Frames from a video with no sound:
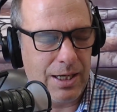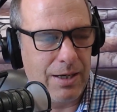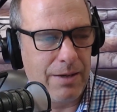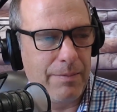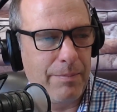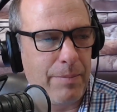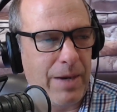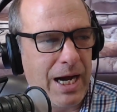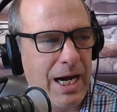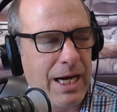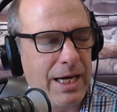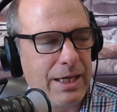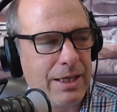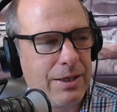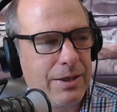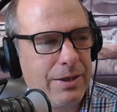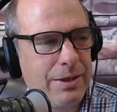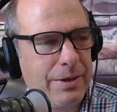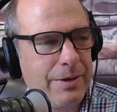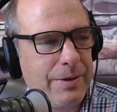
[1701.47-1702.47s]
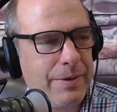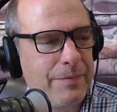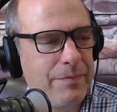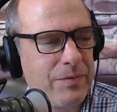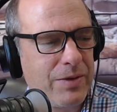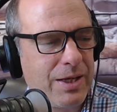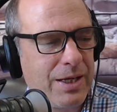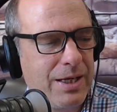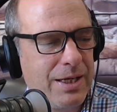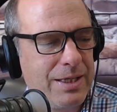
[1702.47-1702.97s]
my
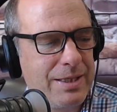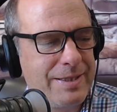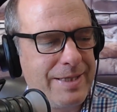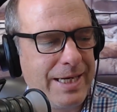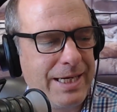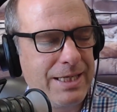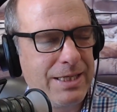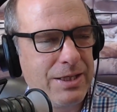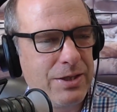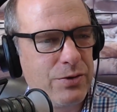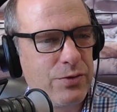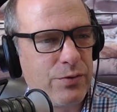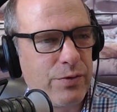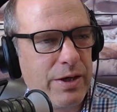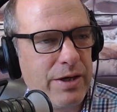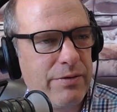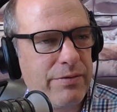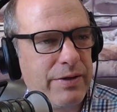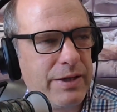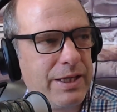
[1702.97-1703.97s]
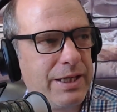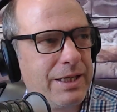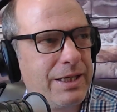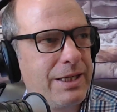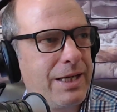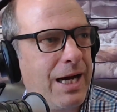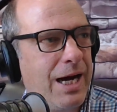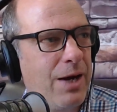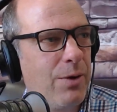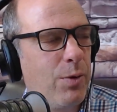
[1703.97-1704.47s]

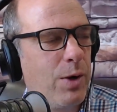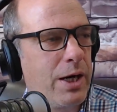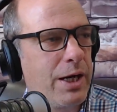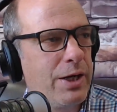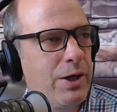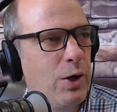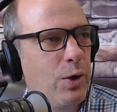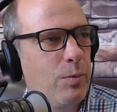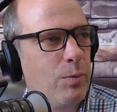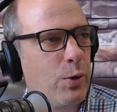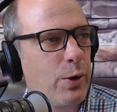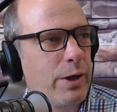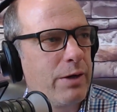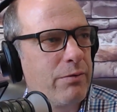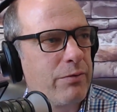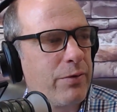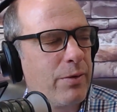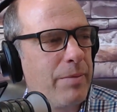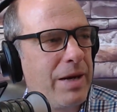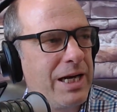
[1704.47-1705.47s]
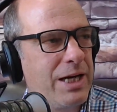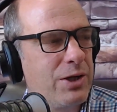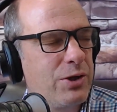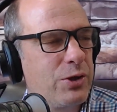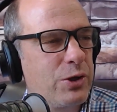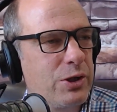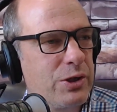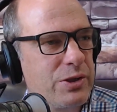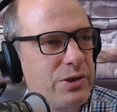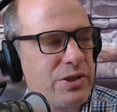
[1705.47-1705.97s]
data-driven, I want to know more
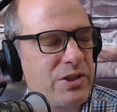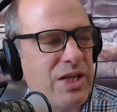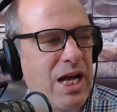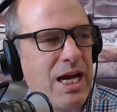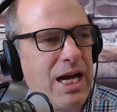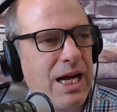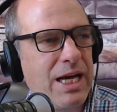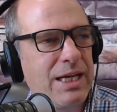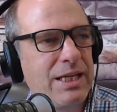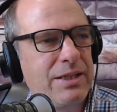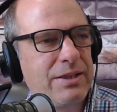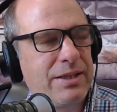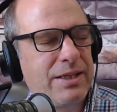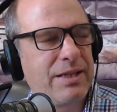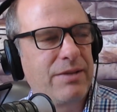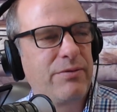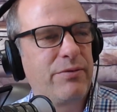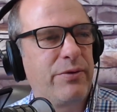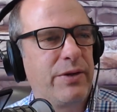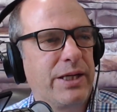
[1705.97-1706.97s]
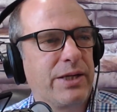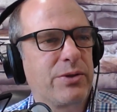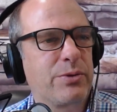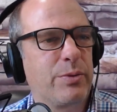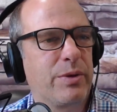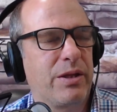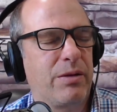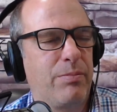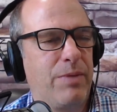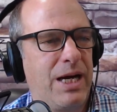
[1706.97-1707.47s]
information side conflicts
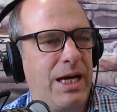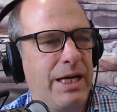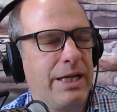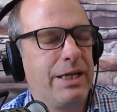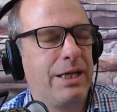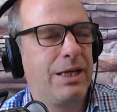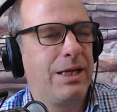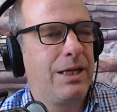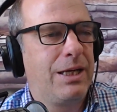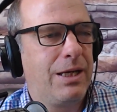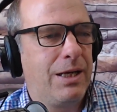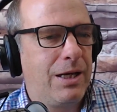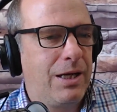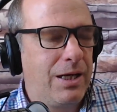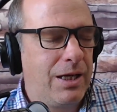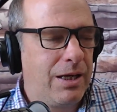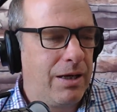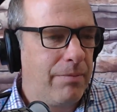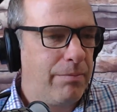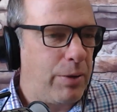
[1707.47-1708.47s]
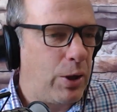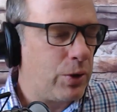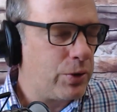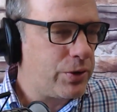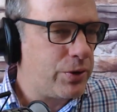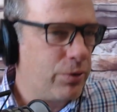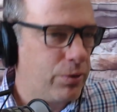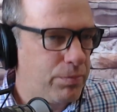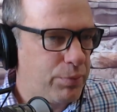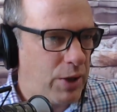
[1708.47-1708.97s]
with my
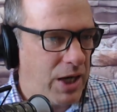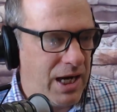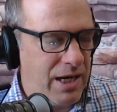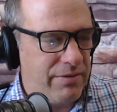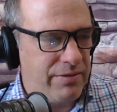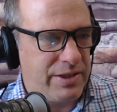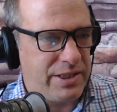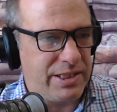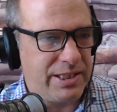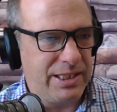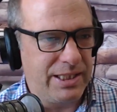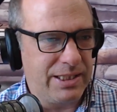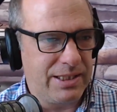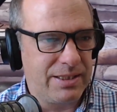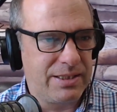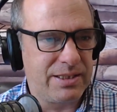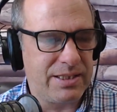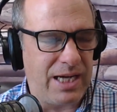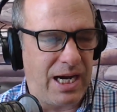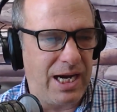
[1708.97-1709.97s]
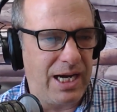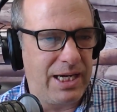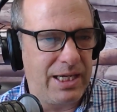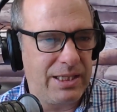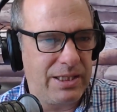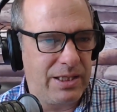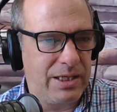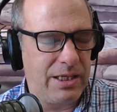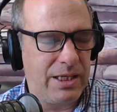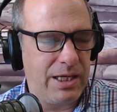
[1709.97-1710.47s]
personal privacy side.